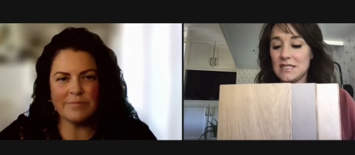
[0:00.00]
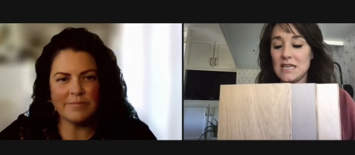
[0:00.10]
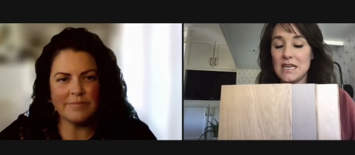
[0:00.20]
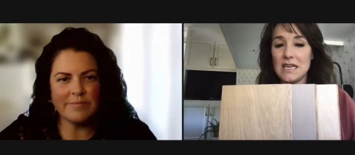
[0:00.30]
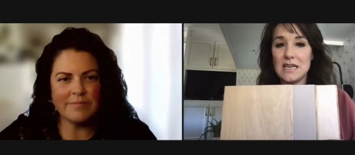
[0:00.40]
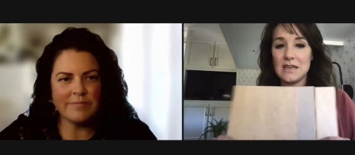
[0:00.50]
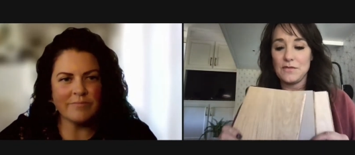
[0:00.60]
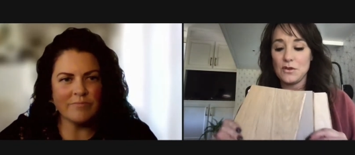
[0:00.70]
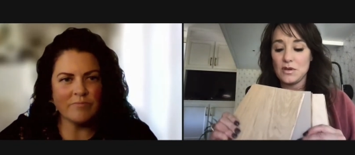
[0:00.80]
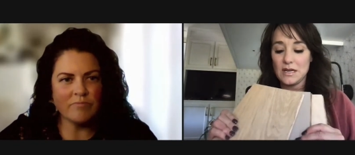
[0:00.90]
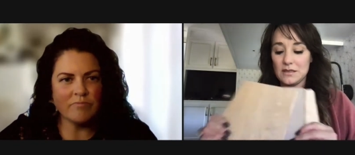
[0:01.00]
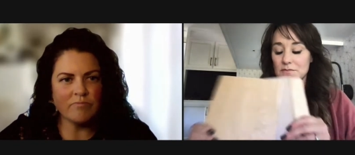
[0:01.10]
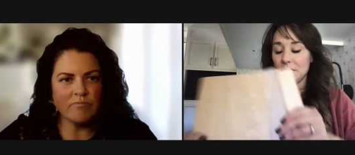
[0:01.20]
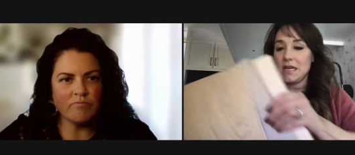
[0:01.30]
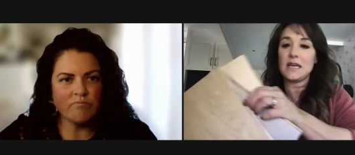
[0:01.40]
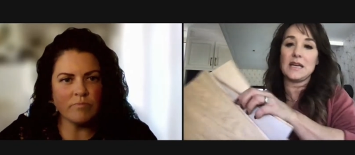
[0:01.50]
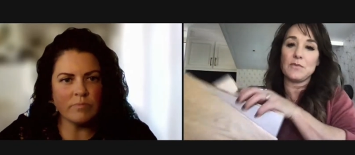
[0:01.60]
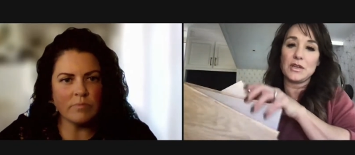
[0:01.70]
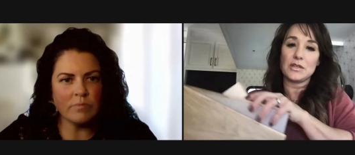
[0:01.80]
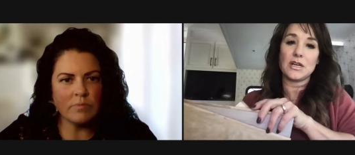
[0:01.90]
Speaker 1: just see if you could help
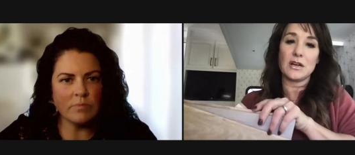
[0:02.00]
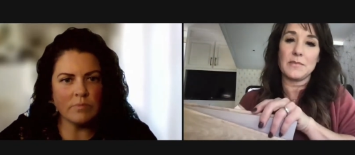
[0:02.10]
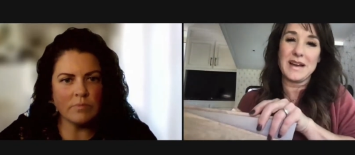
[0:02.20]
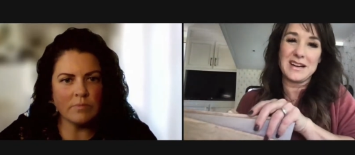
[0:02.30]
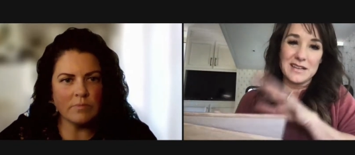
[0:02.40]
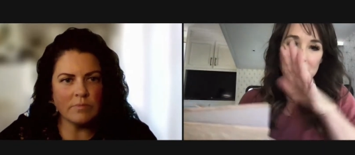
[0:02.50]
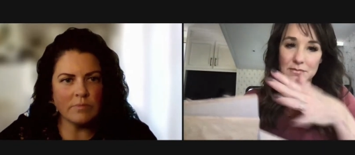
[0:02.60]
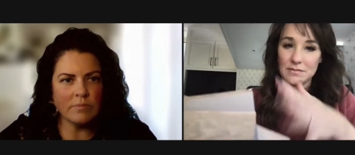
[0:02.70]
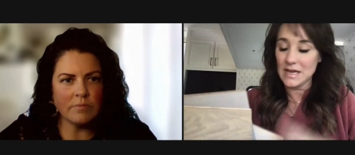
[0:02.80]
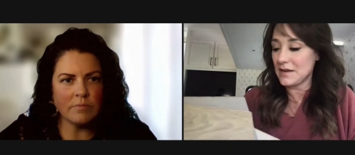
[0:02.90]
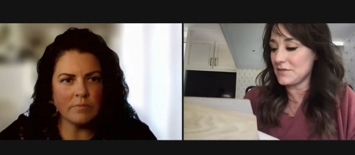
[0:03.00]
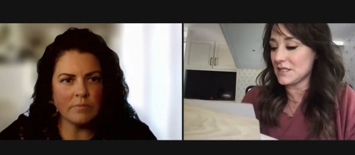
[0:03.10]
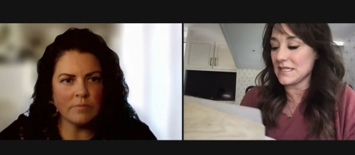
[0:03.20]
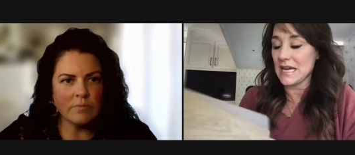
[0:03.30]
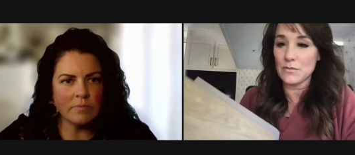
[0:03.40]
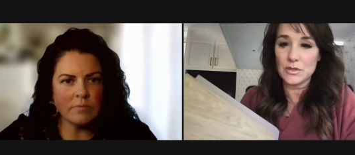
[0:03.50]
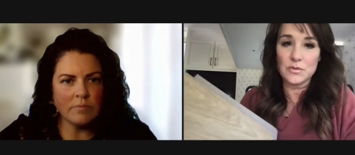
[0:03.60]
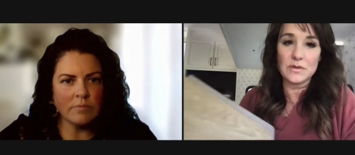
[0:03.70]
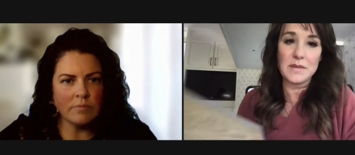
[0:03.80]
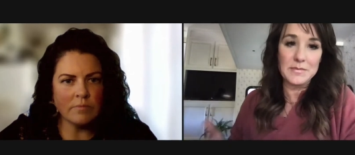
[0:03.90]
me and we could talk about and kind of
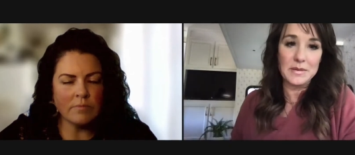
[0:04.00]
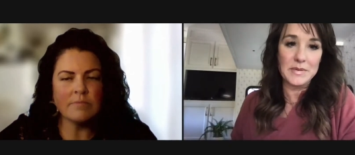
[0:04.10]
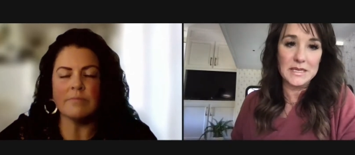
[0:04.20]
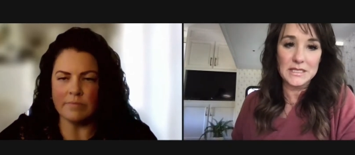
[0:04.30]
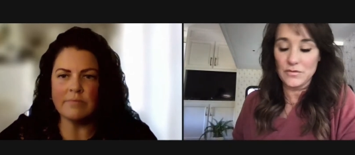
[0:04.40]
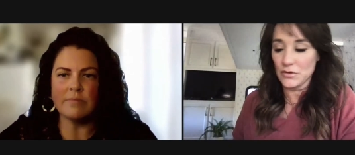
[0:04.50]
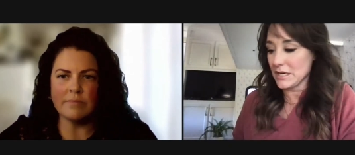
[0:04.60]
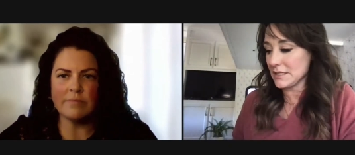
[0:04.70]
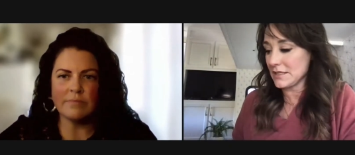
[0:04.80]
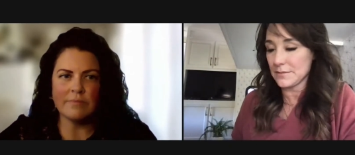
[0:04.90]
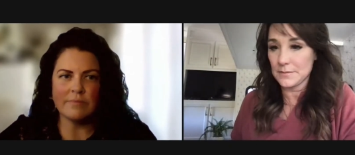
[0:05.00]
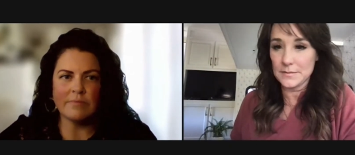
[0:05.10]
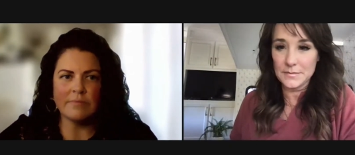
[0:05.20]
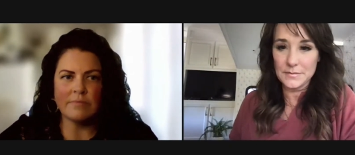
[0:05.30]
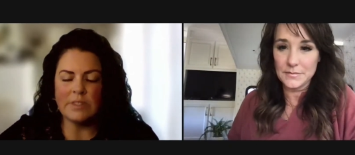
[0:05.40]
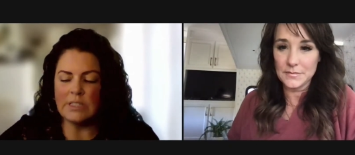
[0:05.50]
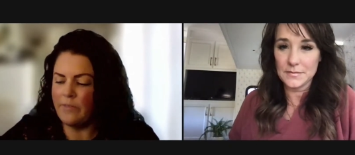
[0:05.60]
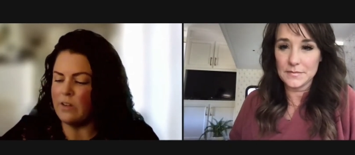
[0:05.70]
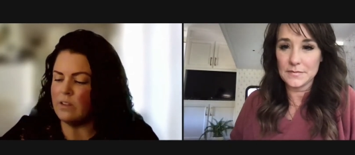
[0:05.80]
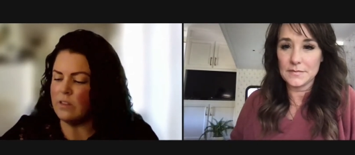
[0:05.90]
decide which one might be best for us.
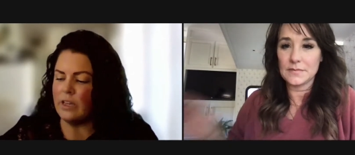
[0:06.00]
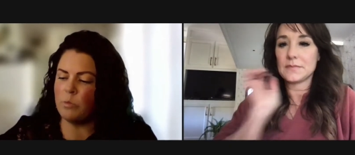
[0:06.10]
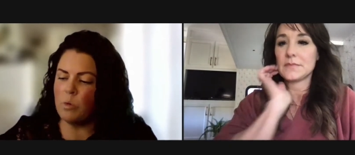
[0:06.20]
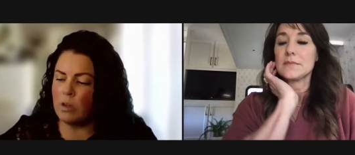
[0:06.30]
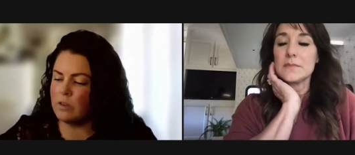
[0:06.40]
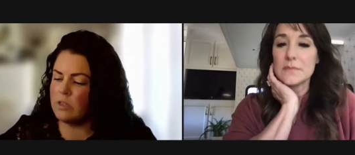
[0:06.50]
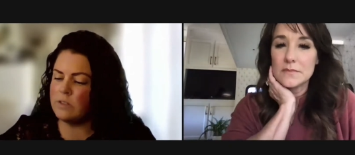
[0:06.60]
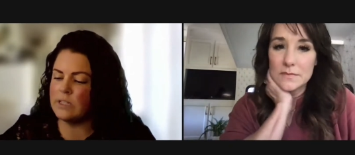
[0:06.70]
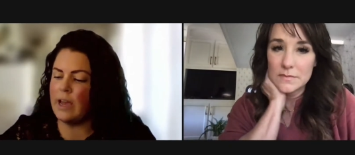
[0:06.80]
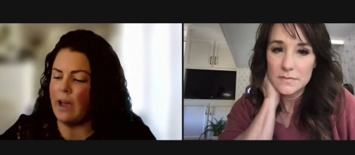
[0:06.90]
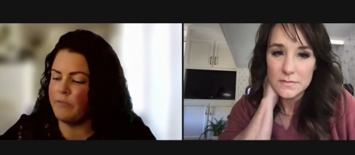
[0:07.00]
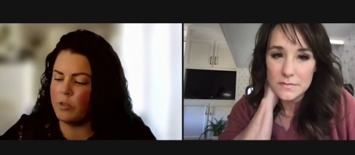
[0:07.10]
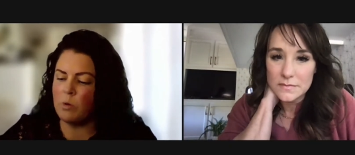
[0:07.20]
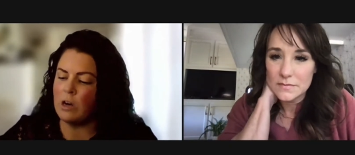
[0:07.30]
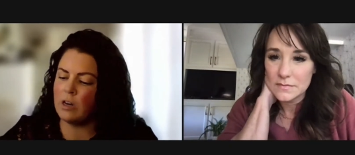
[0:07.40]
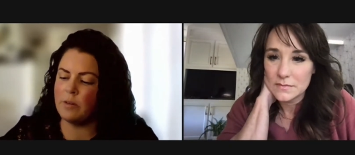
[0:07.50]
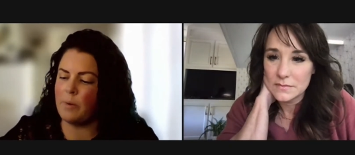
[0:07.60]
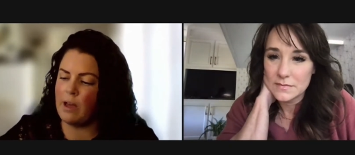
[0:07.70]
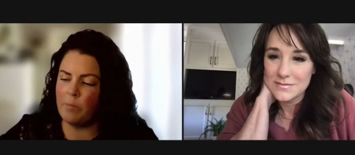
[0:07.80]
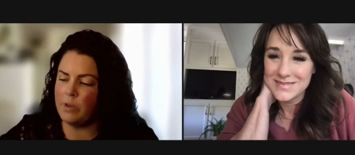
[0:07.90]
Speaker 2: Definitely. Well, you did half the
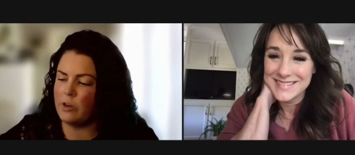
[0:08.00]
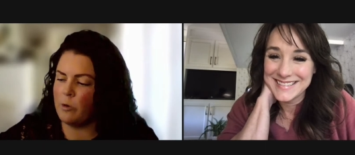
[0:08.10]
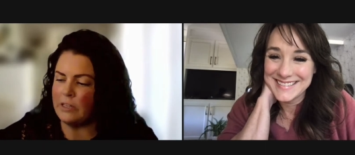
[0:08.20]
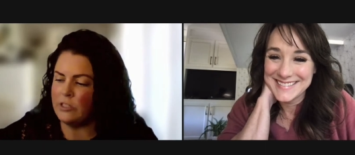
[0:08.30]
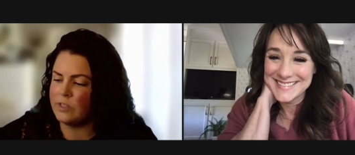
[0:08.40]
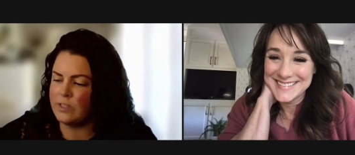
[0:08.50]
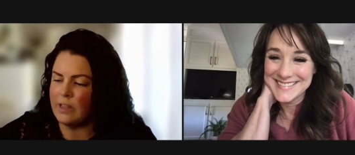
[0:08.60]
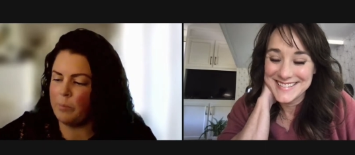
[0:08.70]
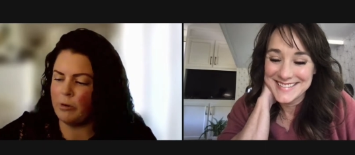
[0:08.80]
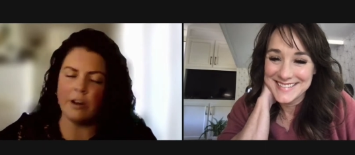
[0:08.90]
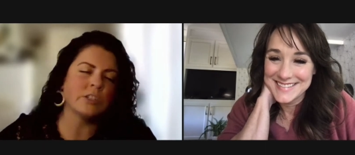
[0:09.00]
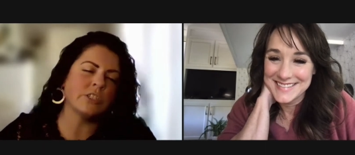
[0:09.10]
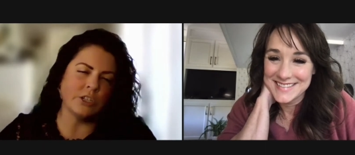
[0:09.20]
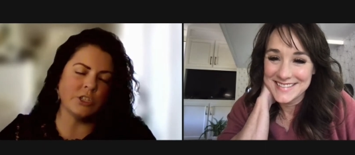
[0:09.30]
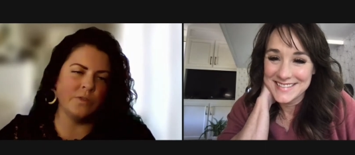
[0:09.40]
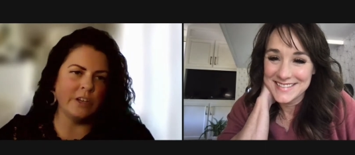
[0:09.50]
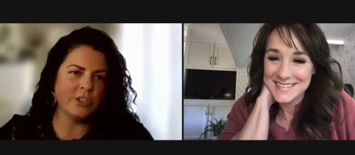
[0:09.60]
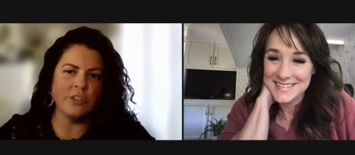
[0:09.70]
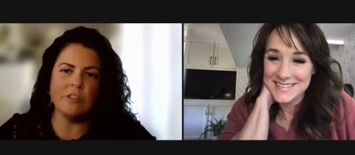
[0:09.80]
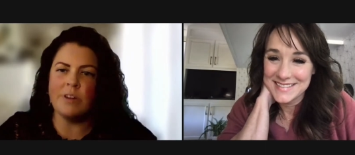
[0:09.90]
work. Um, you know, by using that product
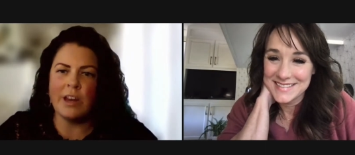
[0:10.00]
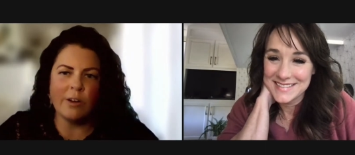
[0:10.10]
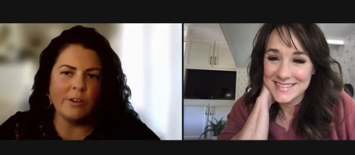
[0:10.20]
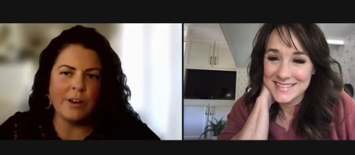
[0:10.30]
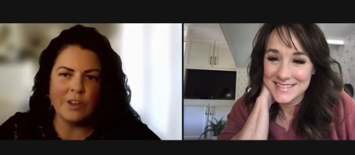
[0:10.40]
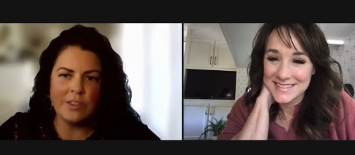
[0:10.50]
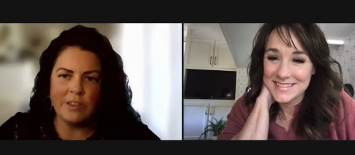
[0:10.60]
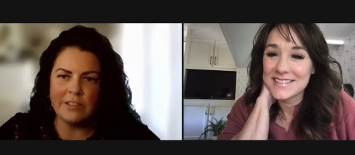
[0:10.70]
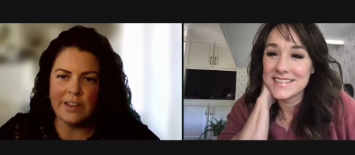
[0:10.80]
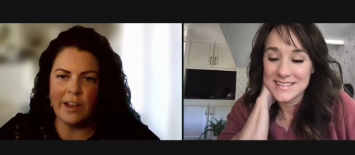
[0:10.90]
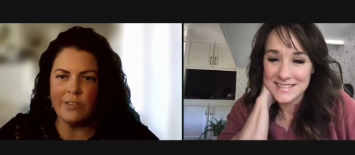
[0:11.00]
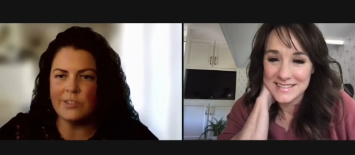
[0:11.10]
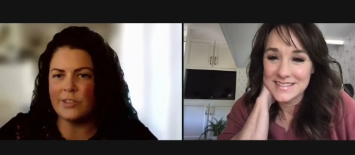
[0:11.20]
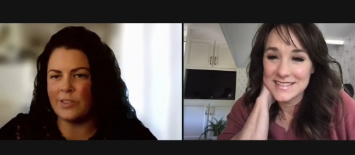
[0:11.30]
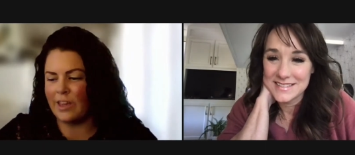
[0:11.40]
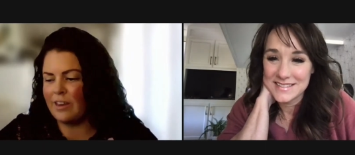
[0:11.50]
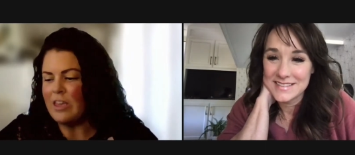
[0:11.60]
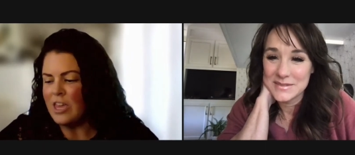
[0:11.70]
search feature, you narrowed everything down so